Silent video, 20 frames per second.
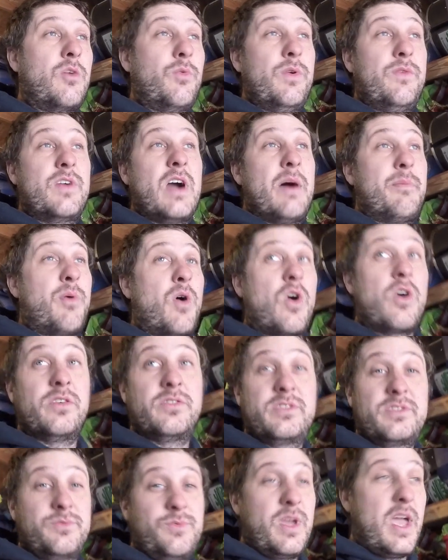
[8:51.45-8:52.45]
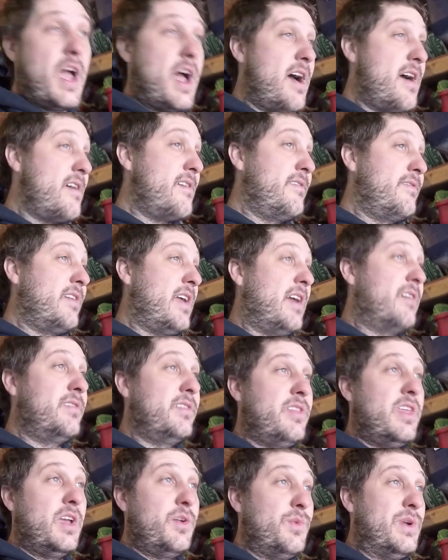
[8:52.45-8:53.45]
We've got parts. We have
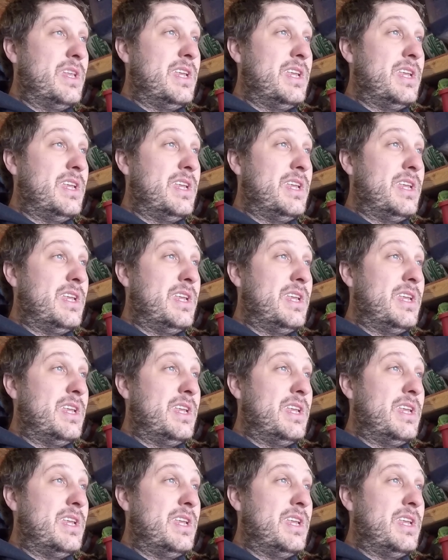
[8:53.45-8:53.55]
everything we